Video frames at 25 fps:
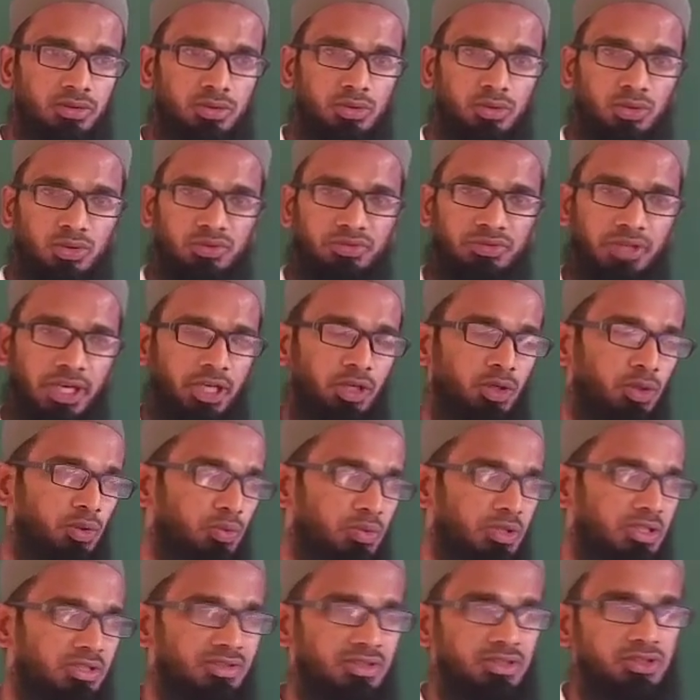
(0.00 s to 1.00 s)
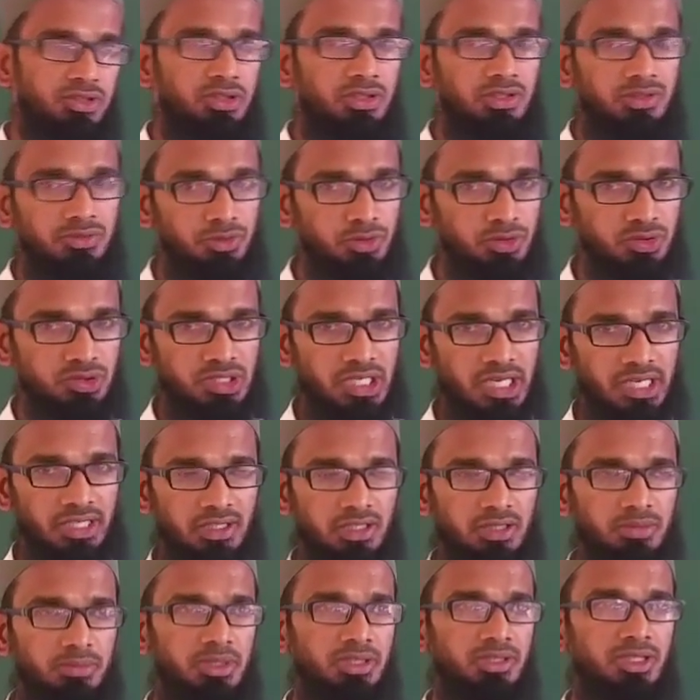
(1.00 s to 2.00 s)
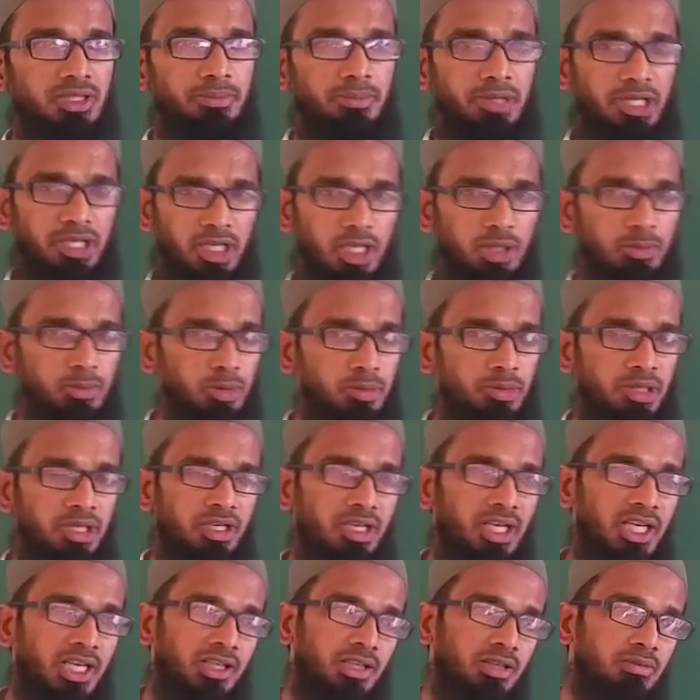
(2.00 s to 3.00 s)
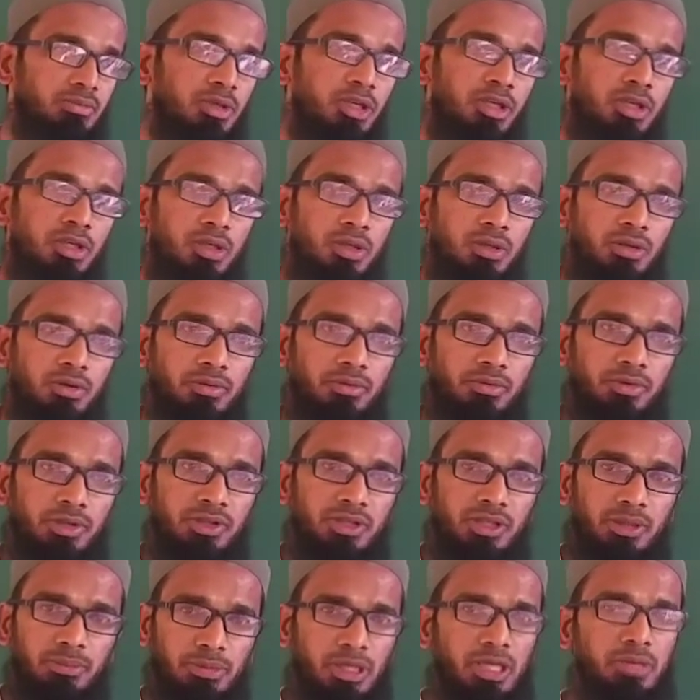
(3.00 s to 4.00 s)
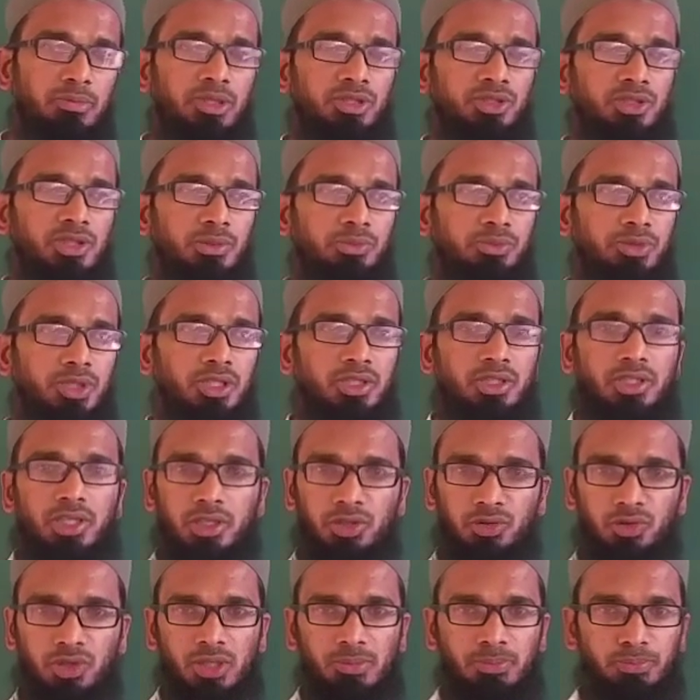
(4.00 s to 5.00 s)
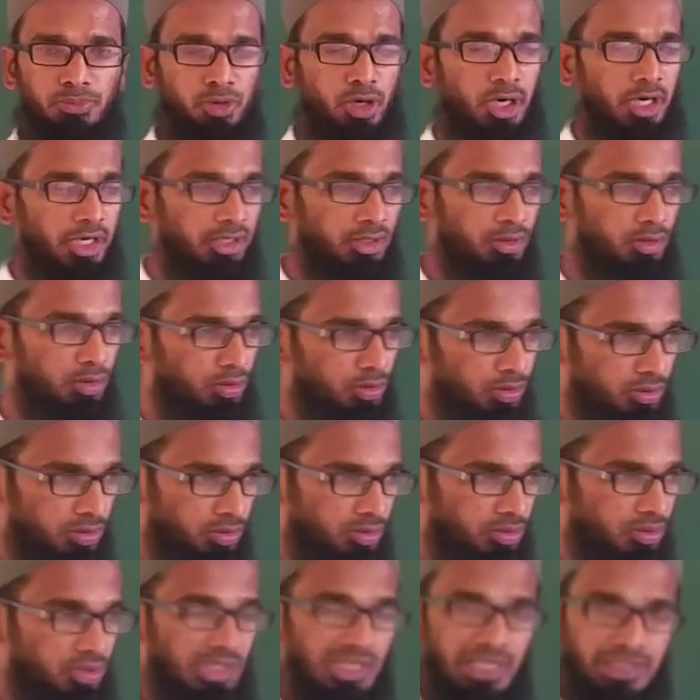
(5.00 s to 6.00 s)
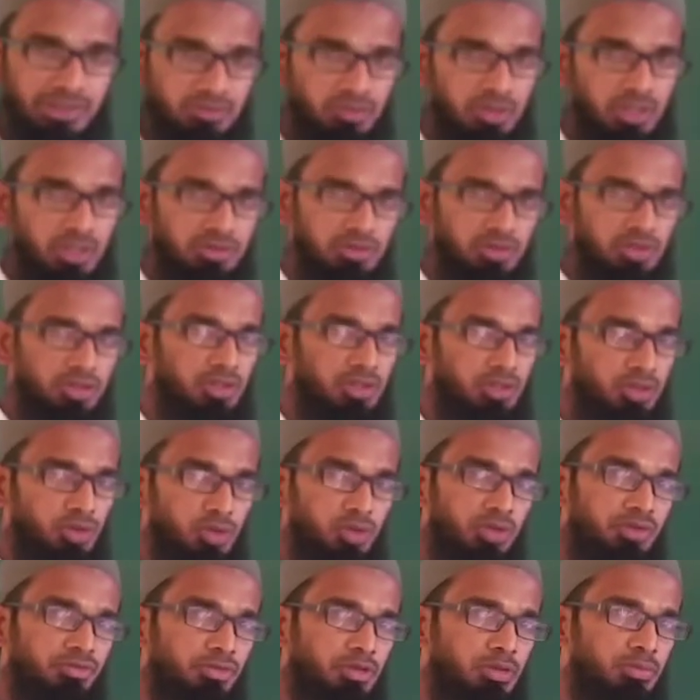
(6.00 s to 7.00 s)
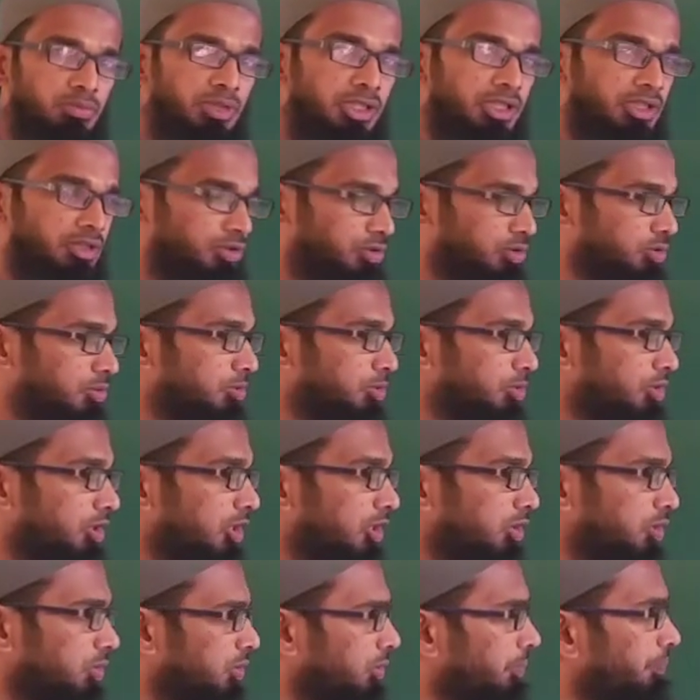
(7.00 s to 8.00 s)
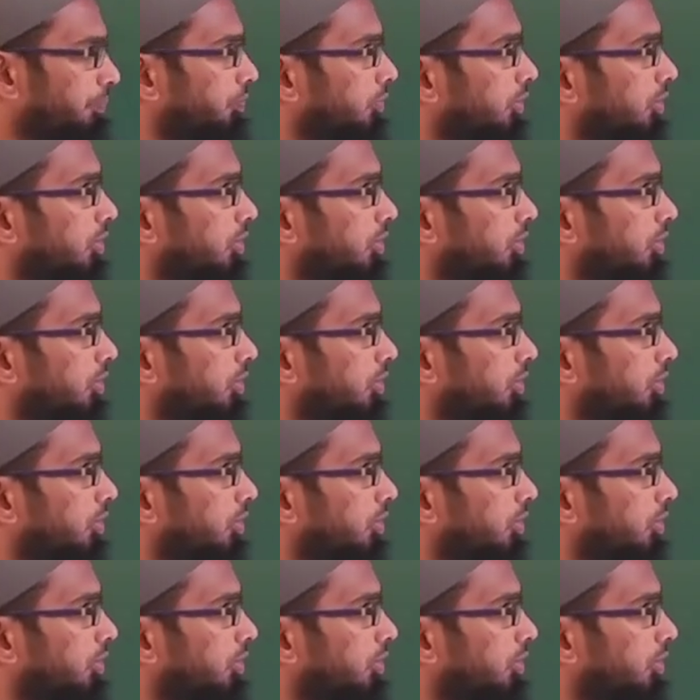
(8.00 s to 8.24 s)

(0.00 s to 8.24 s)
So to find out what is the shear force diagram and the bending moment diagram when the beam is subjected to a point load as well as the uniformly distributed load.